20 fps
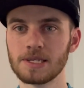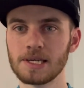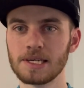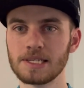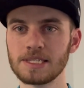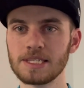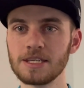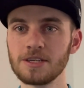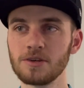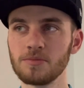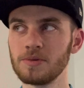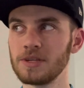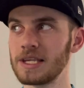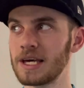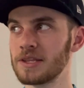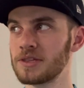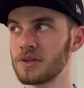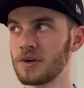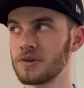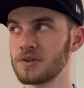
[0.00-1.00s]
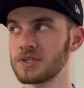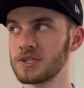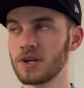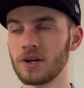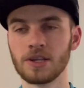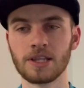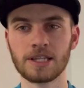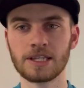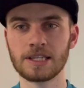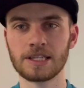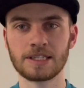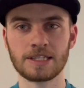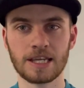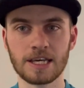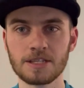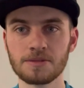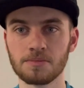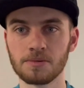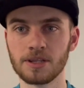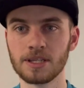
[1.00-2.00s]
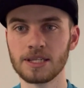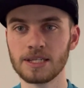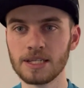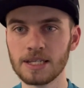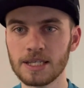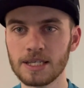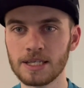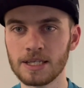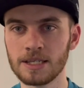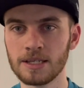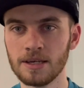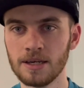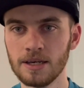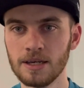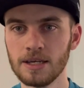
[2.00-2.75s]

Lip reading: Because he could be that third star that they desperately need